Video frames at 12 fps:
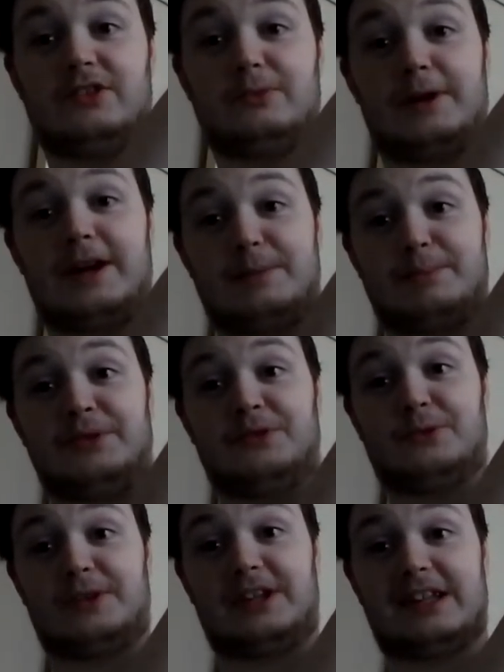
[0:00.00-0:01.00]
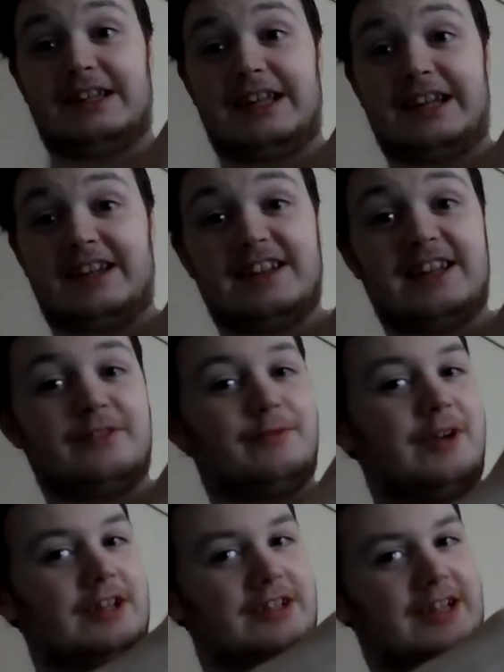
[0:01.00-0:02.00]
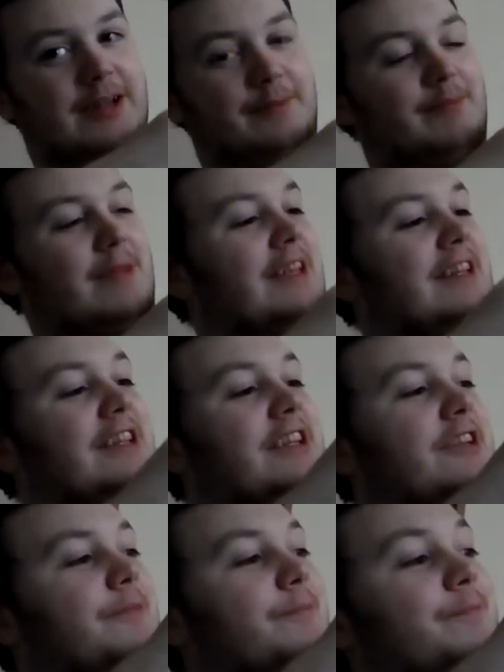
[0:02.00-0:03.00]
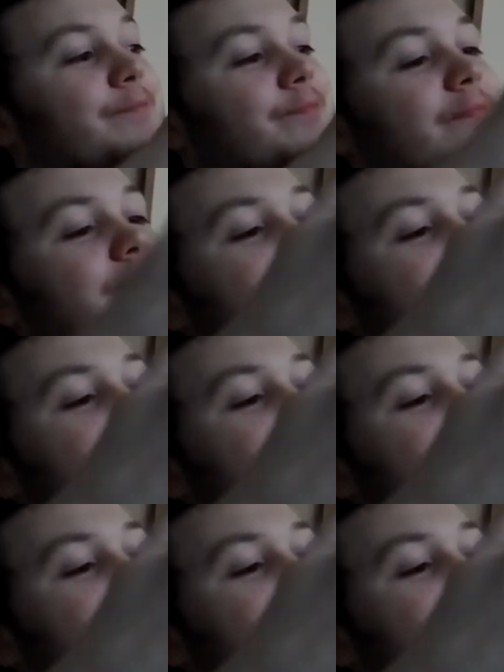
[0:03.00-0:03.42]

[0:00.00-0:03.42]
This is what happens when you let a, a chameleon